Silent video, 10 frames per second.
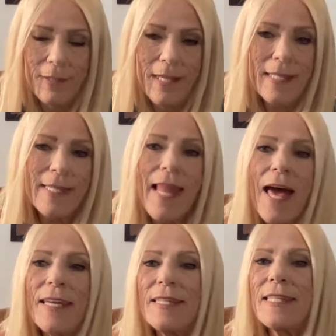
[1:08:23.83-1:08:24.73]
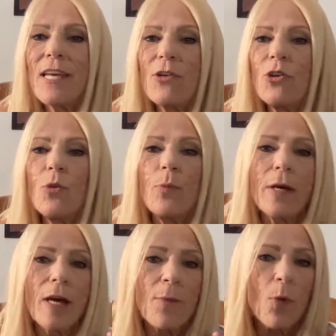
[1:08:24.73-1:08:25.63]
It's not until you
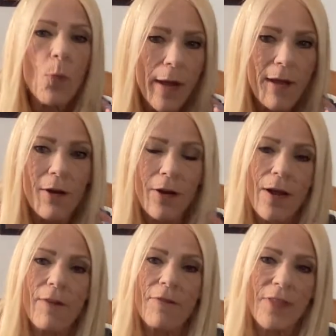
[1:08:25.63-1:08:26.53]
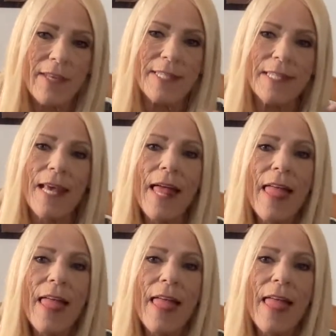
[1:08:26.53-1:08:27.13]
become aware of this